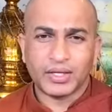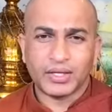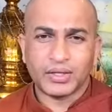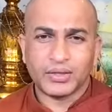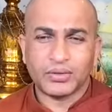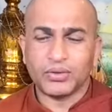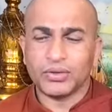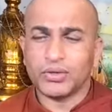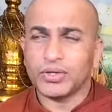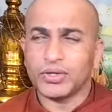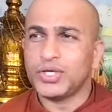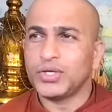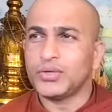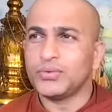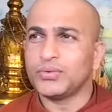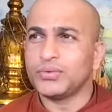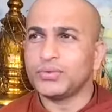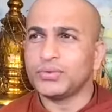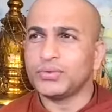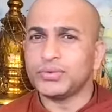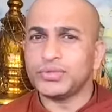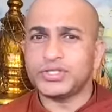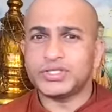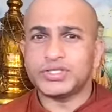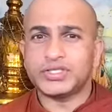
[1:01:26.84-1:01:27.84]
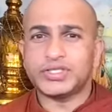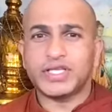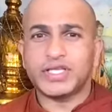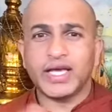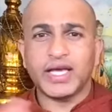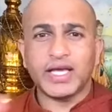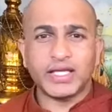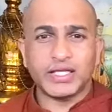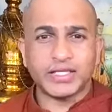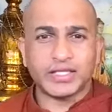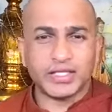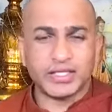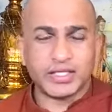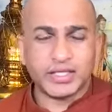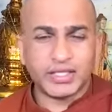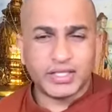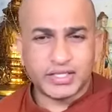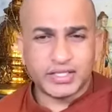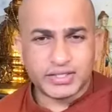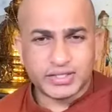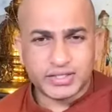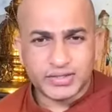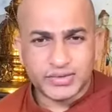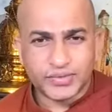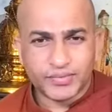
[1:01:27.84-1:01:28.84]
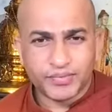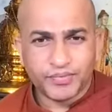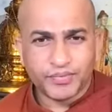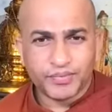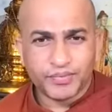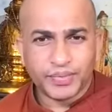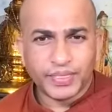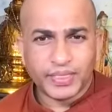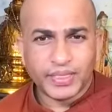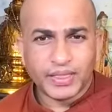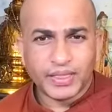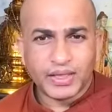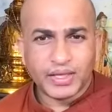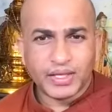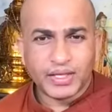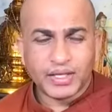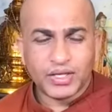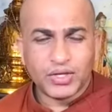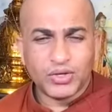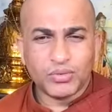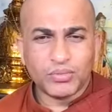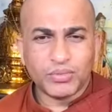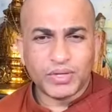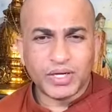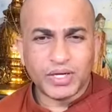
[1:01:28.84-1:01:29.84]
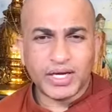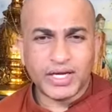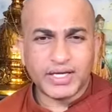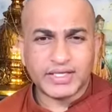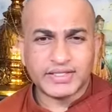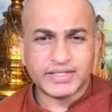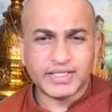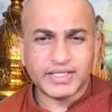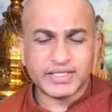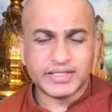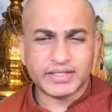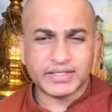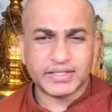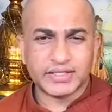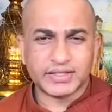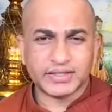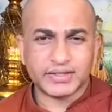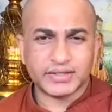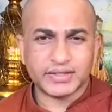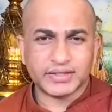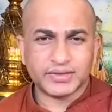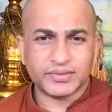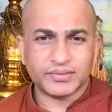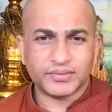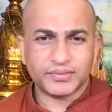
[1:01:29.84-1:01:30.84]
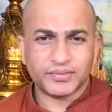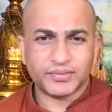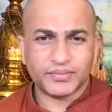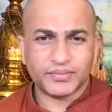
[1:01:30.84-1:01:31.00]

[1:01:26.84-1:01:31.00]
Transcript: you know huge change in this human existence